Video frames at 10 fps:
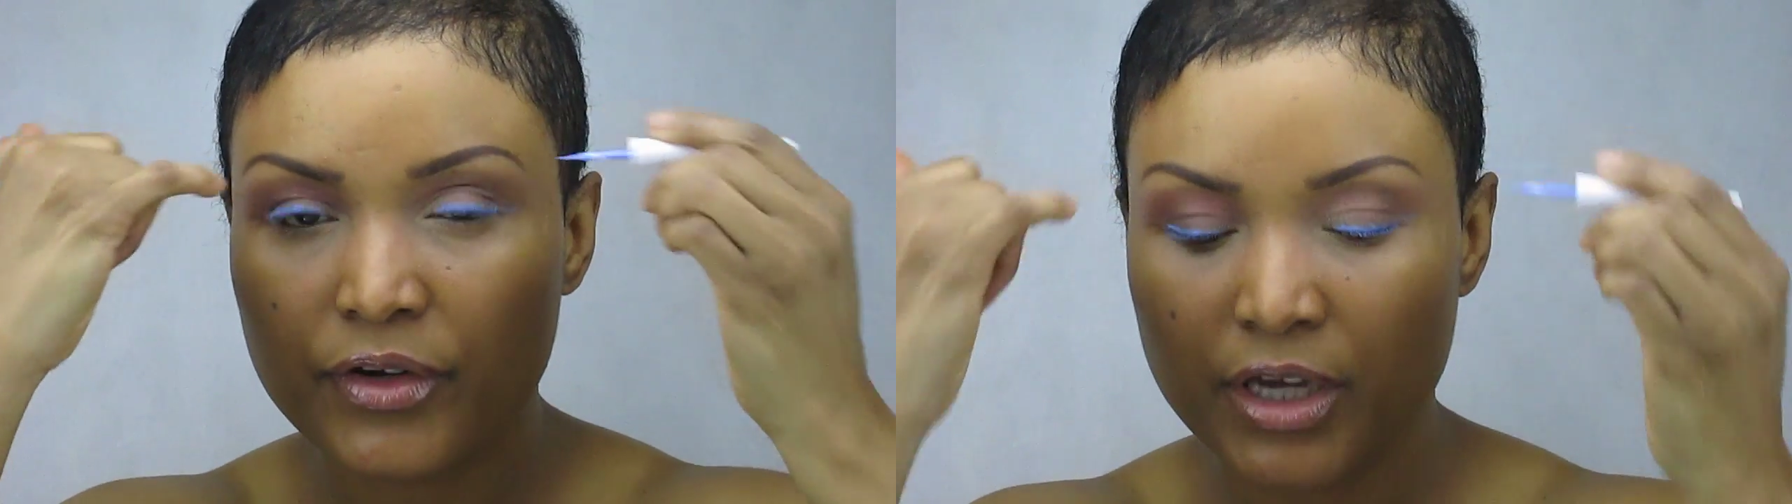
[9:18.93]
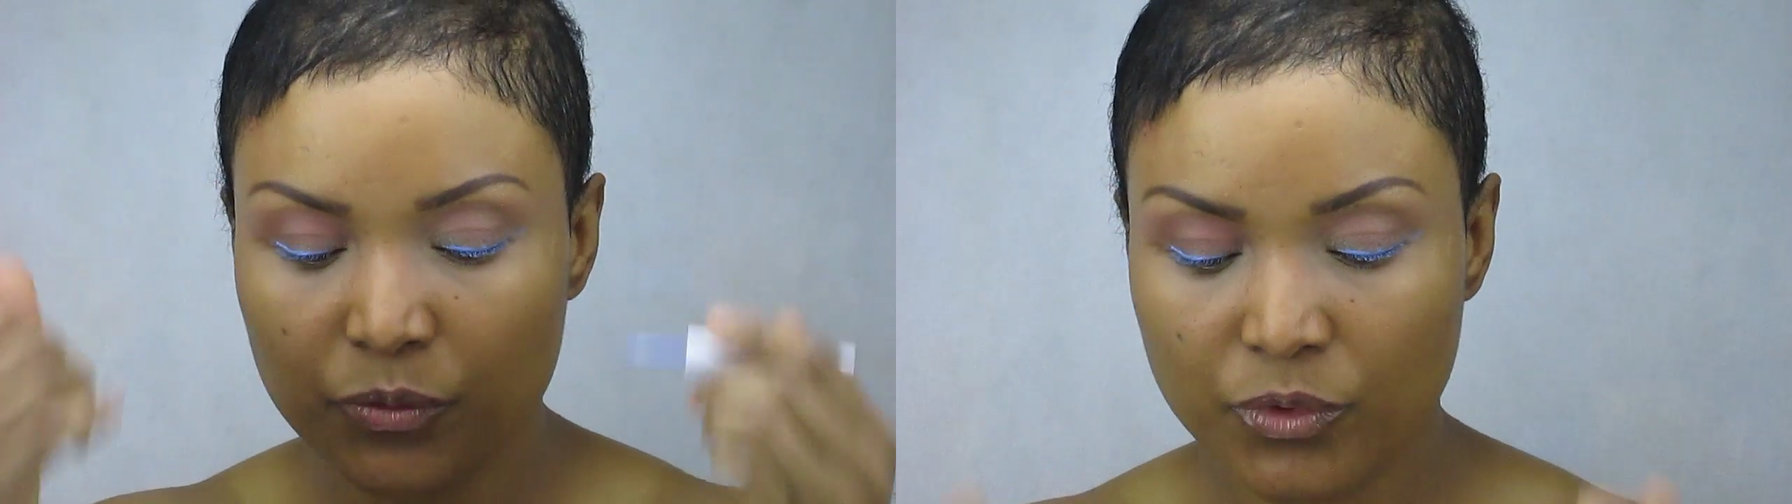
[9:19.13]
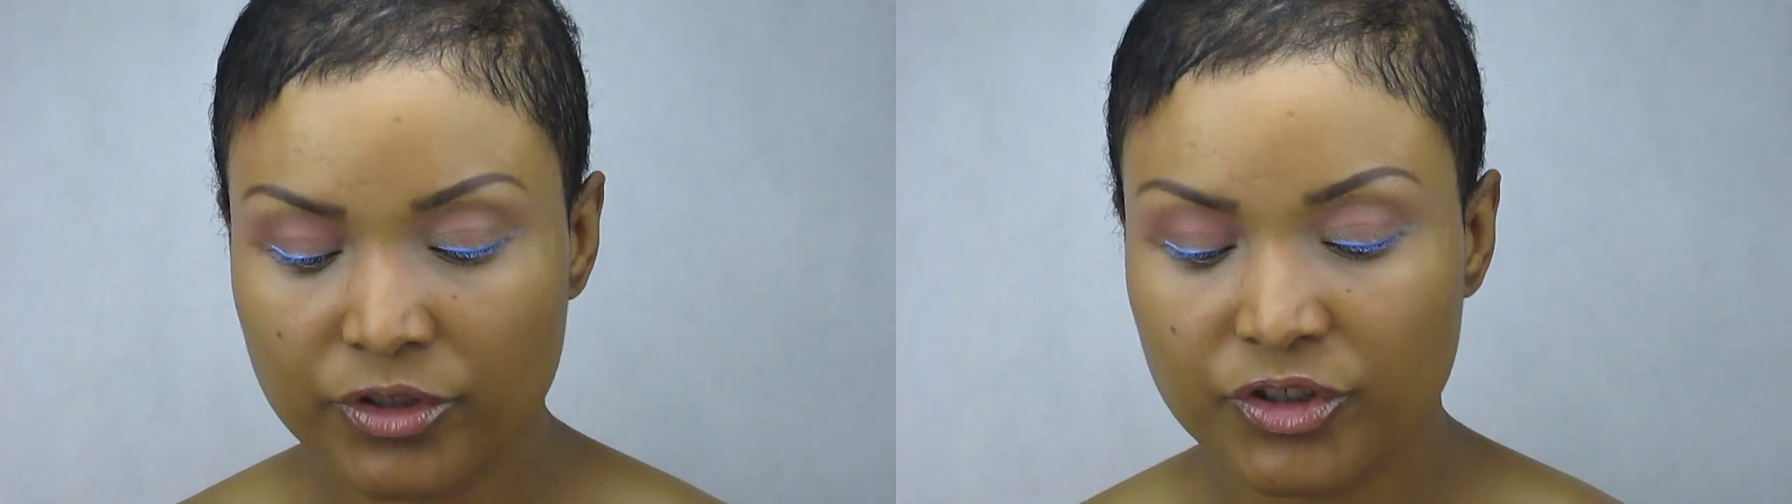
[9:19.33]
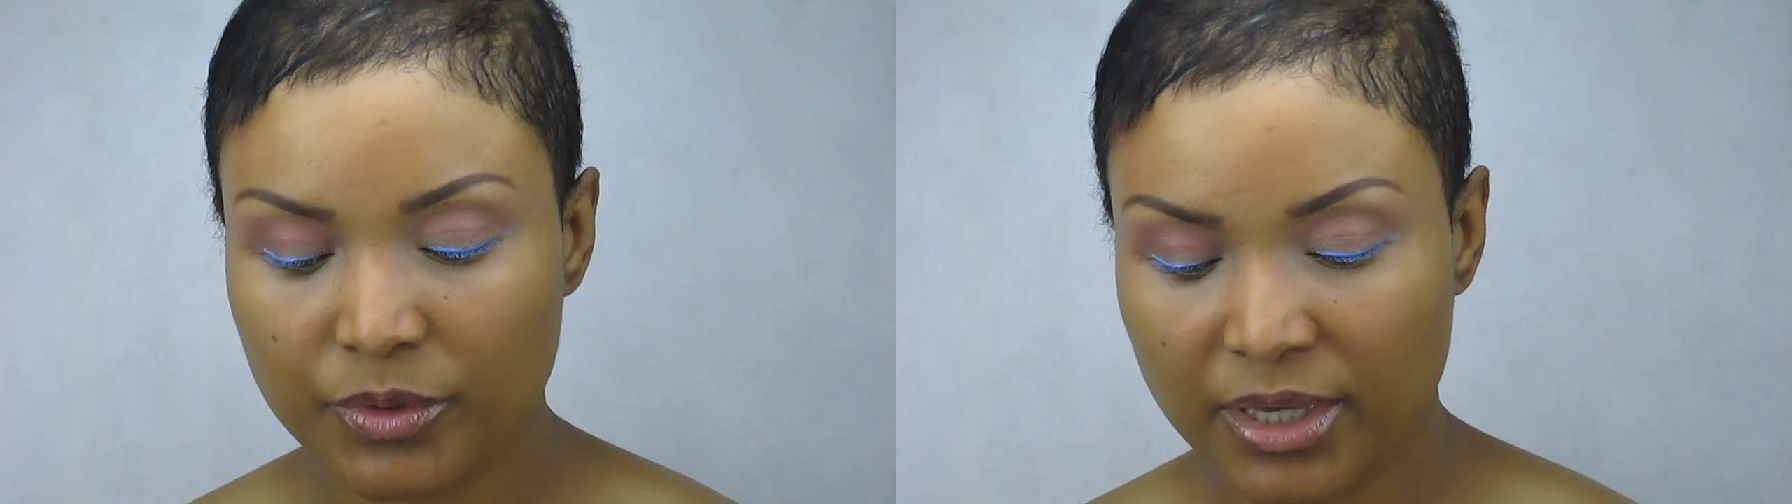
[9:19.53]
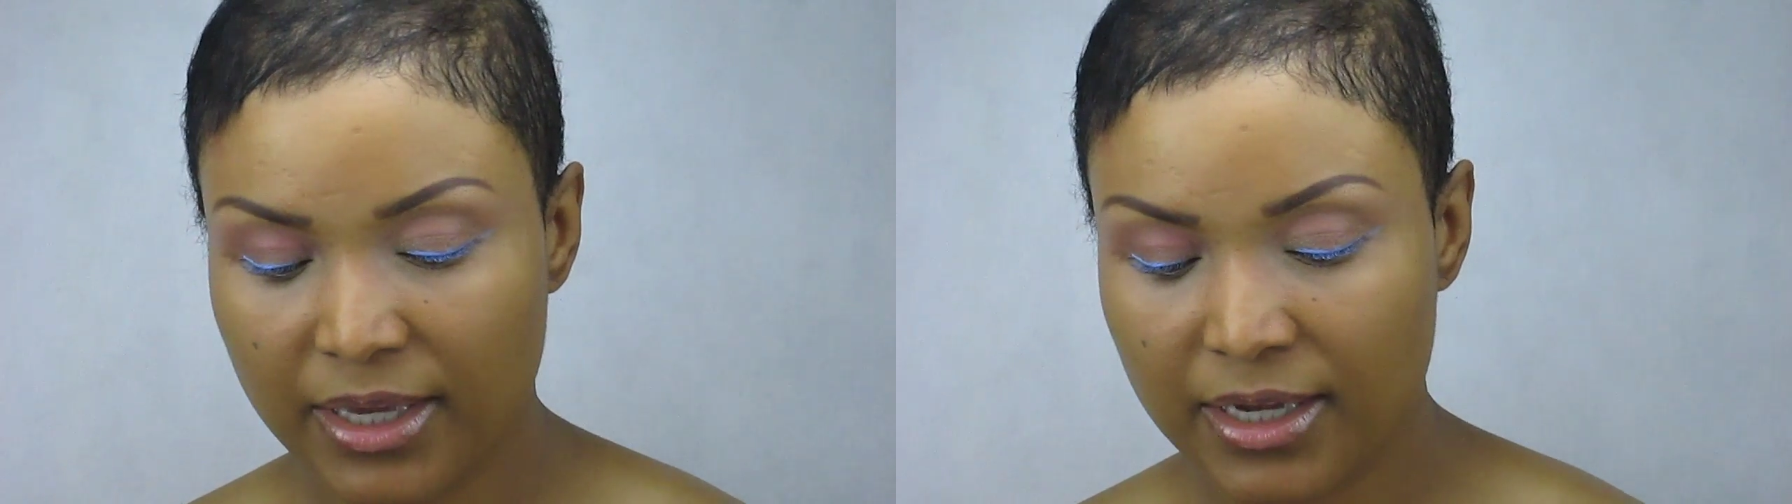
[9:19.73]
inwards, you
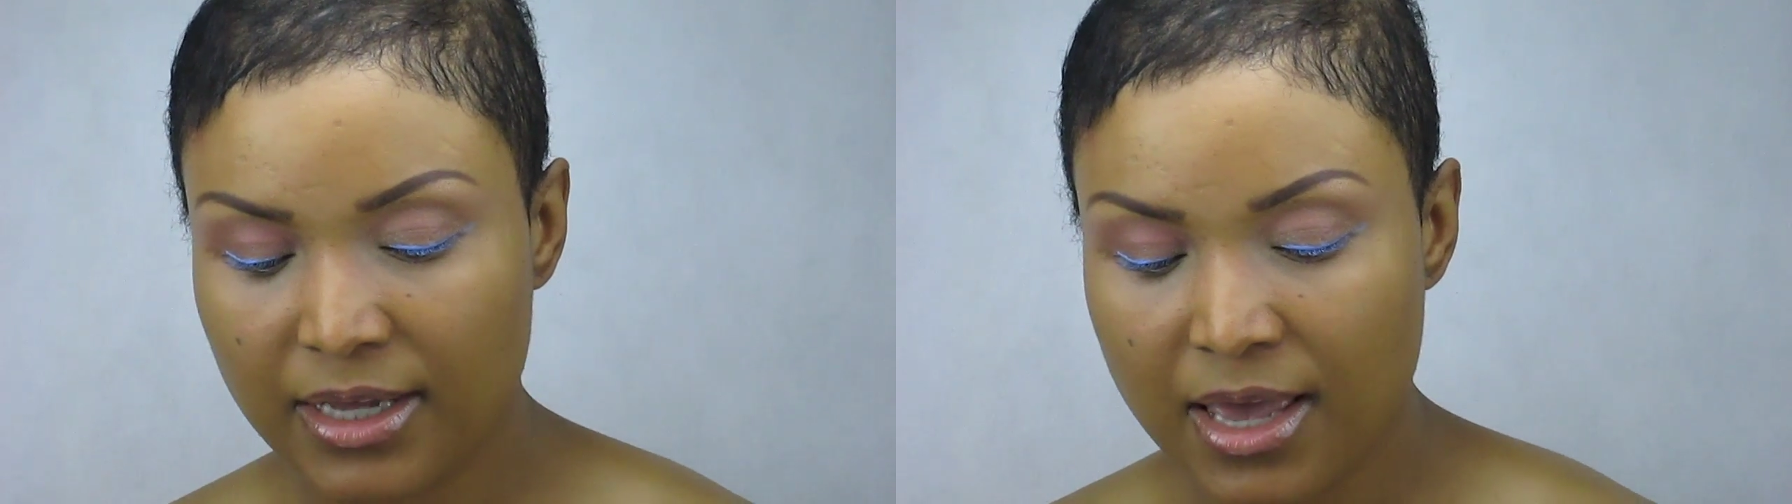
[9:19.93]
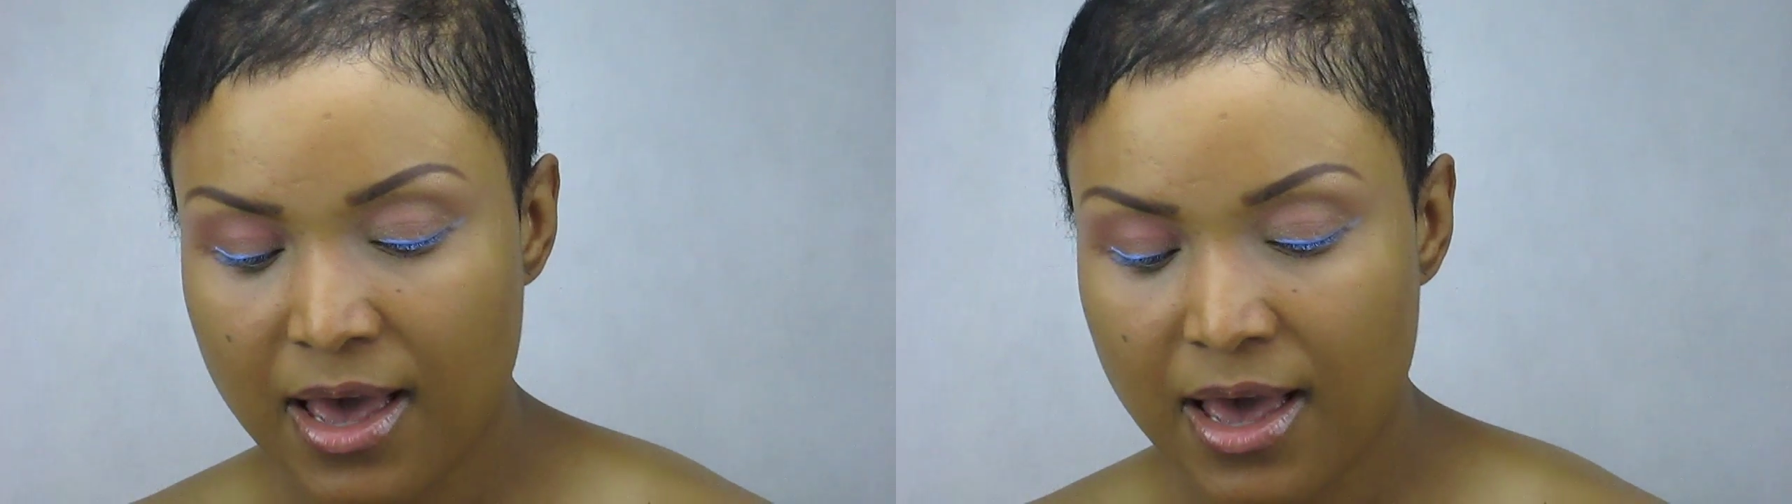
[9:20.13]
can.